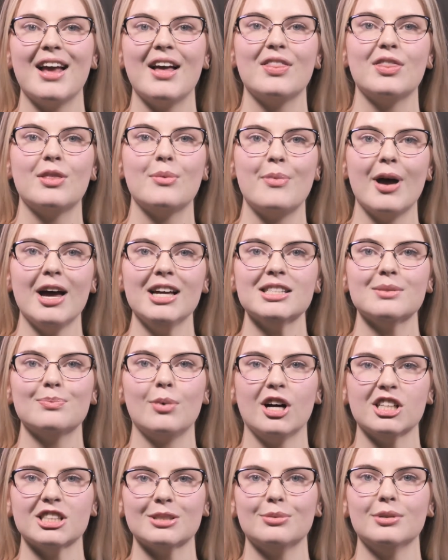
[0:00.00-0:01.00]
The best
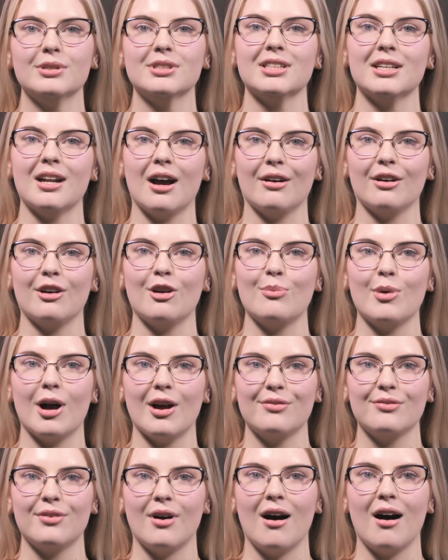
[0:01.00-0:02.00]
possible scenario by
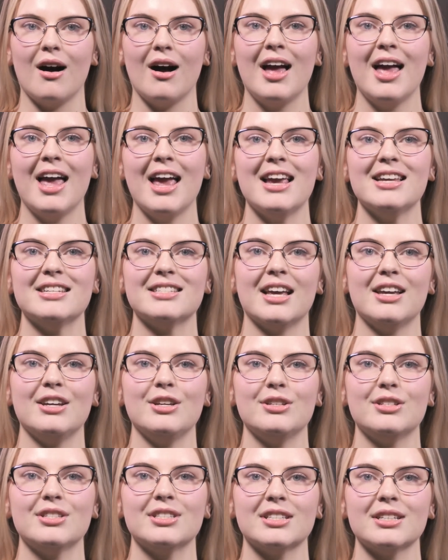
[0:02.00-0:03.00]
far is that you
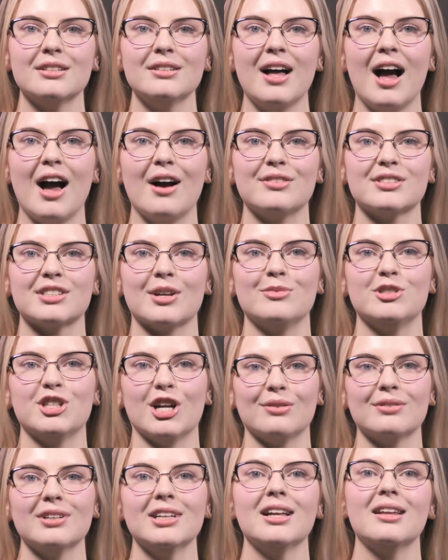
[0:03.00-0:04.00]
still have some
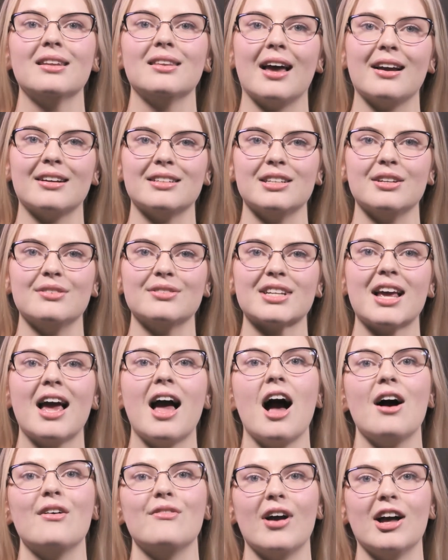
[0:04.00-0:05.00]
general electives
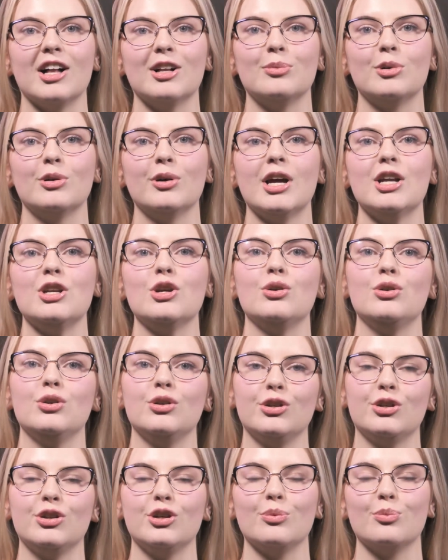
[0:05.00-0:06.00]
available in your
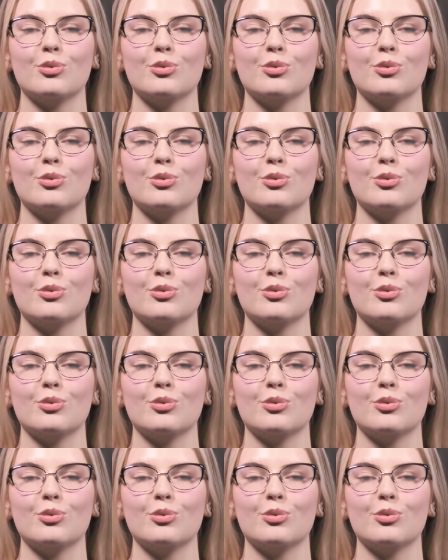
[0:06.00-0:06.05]
UQ